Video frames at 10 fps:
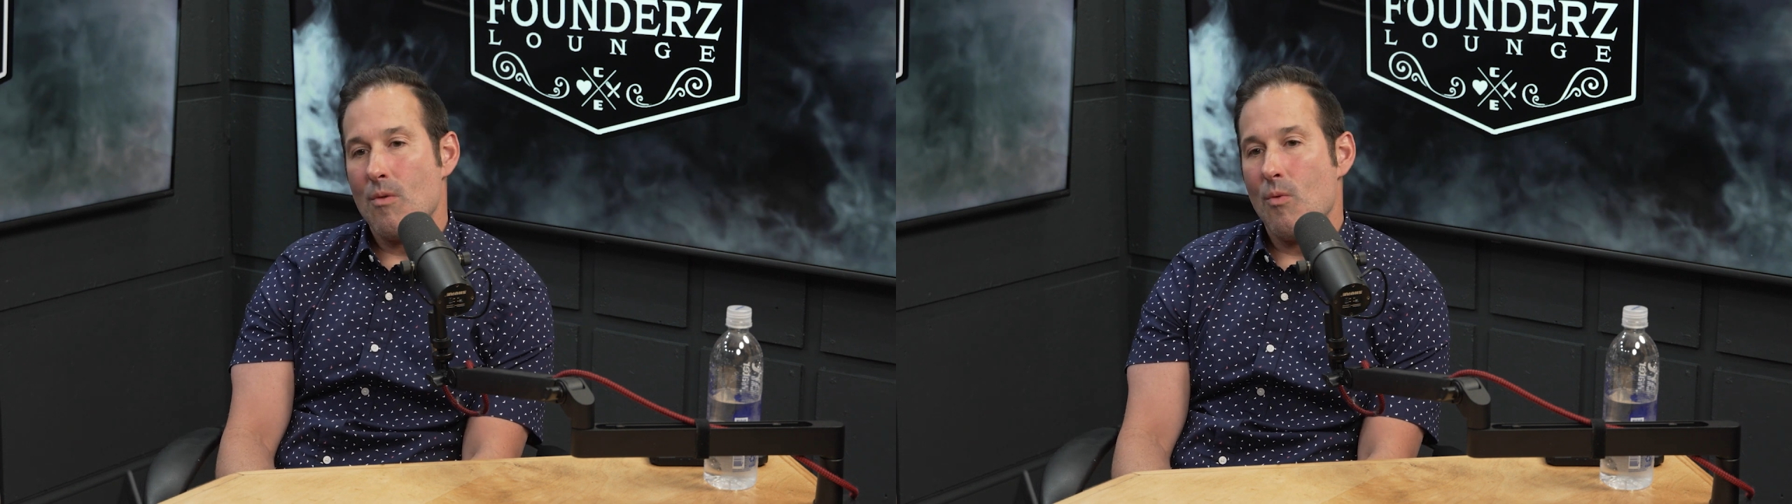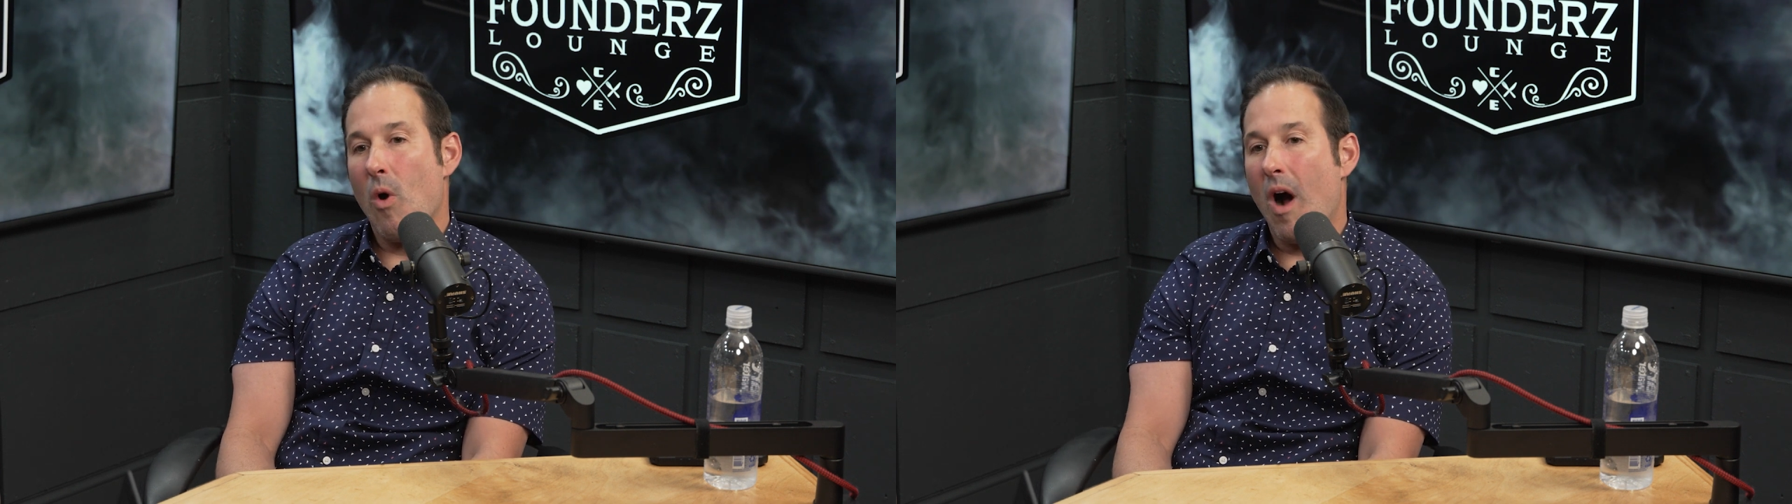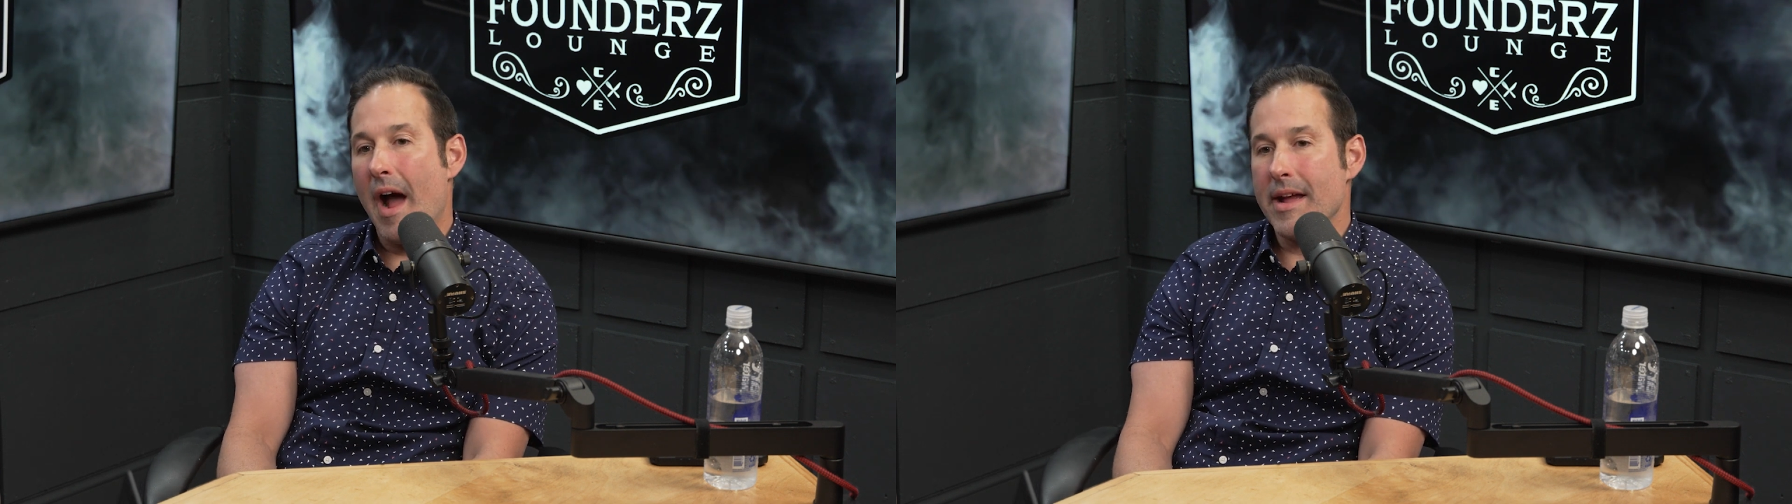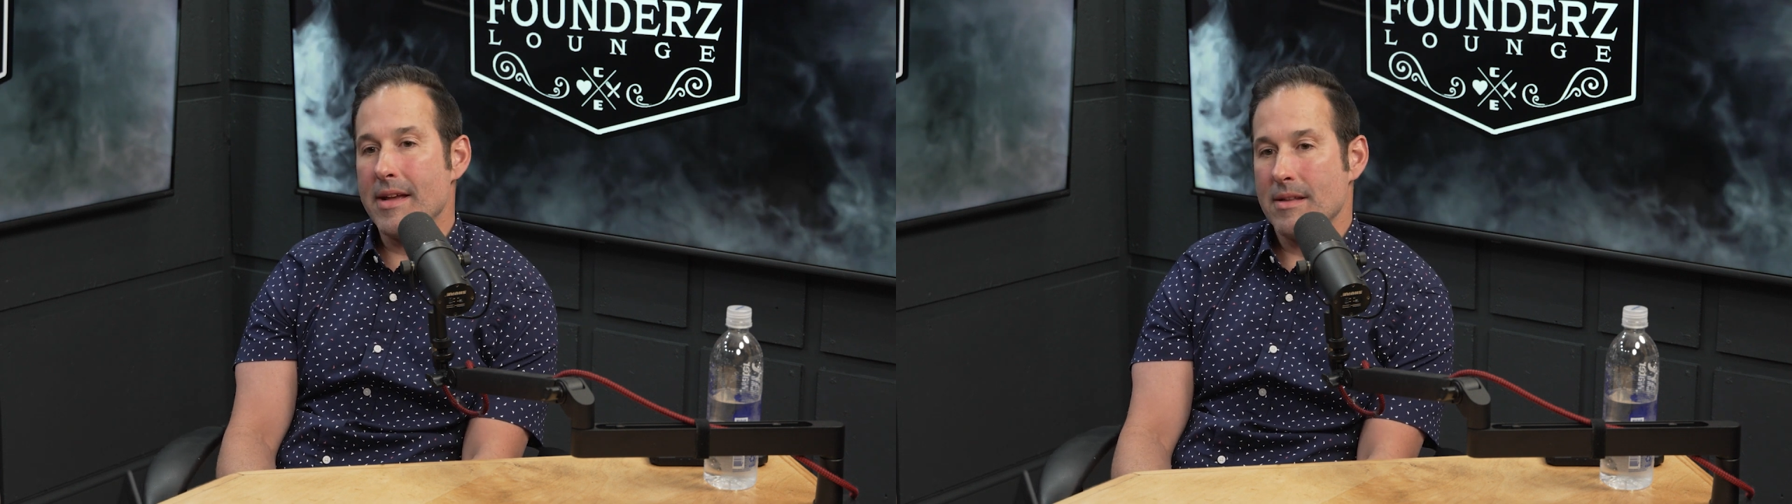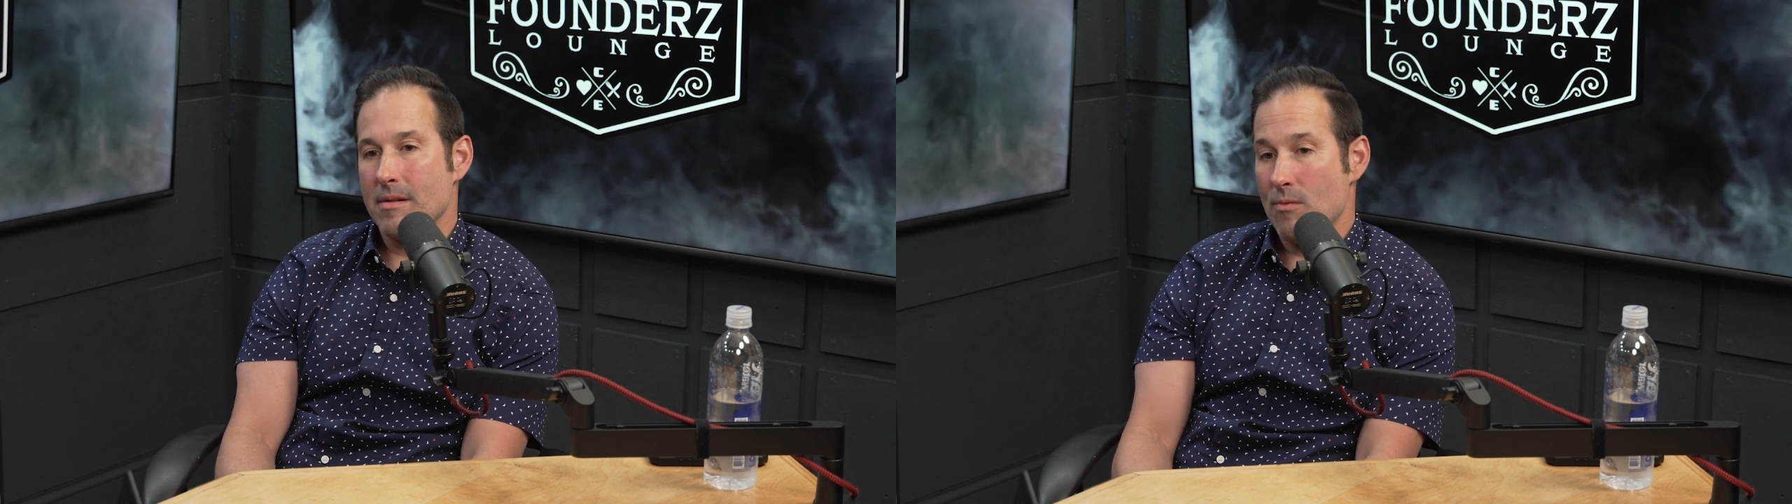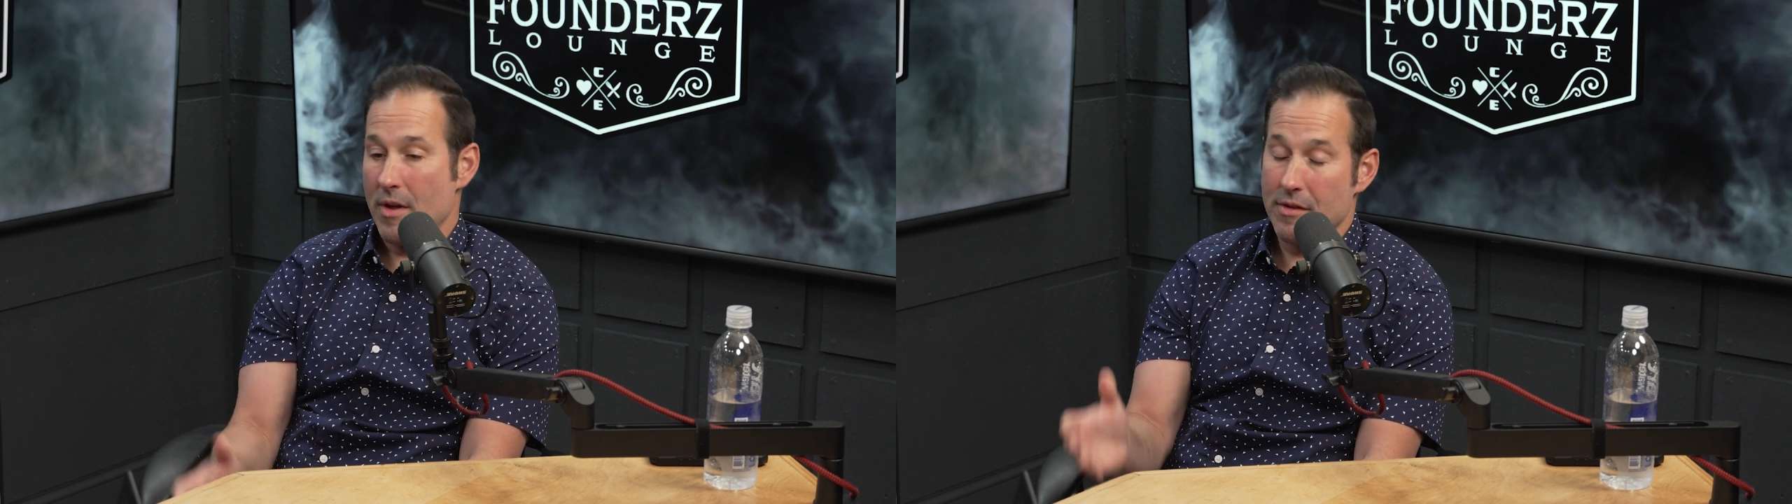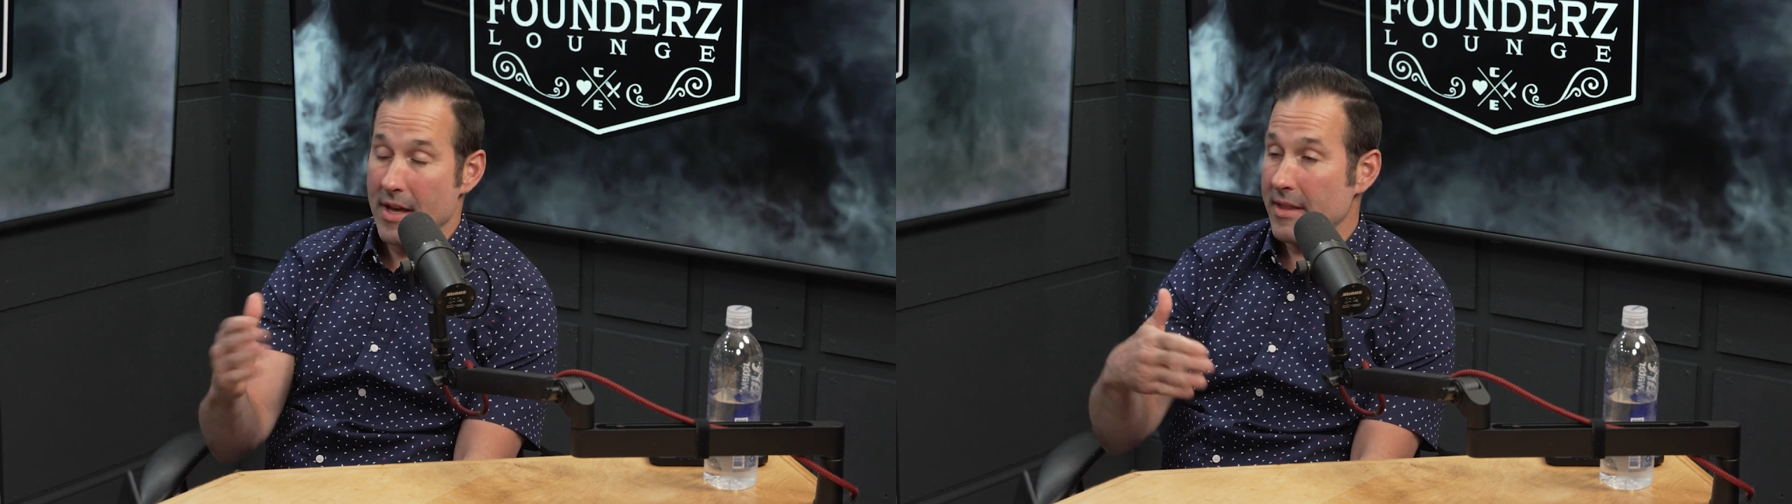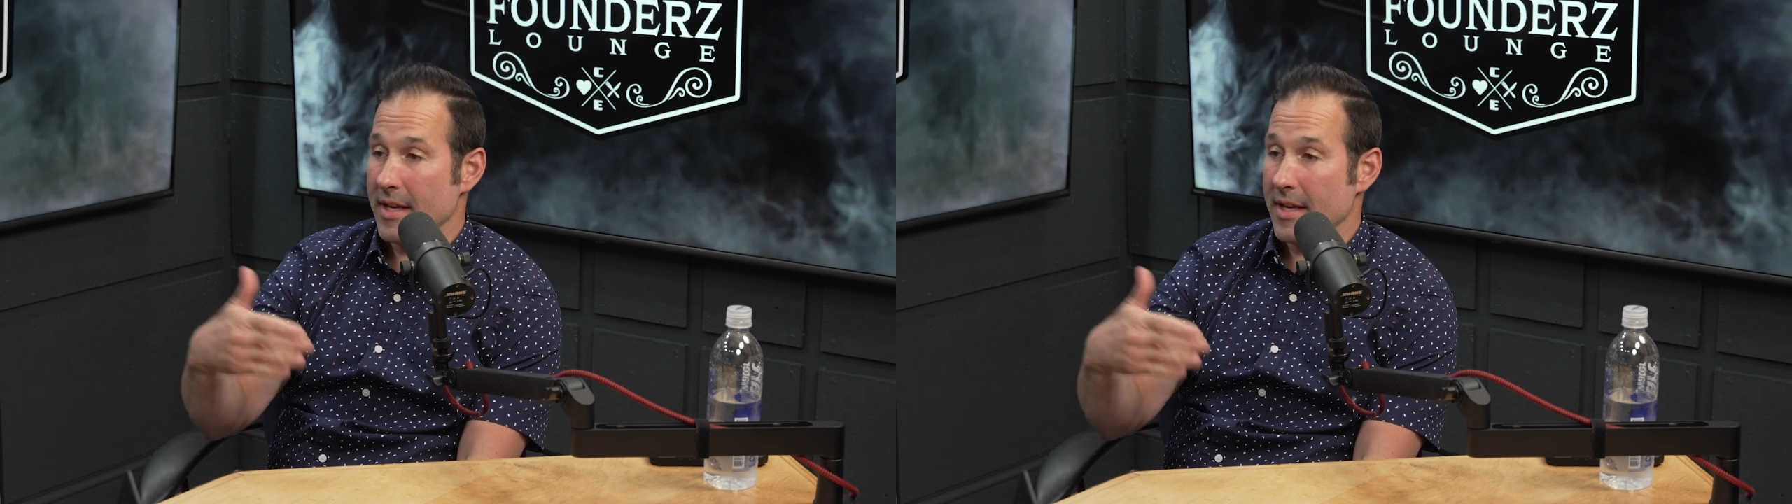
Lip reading: why, whether they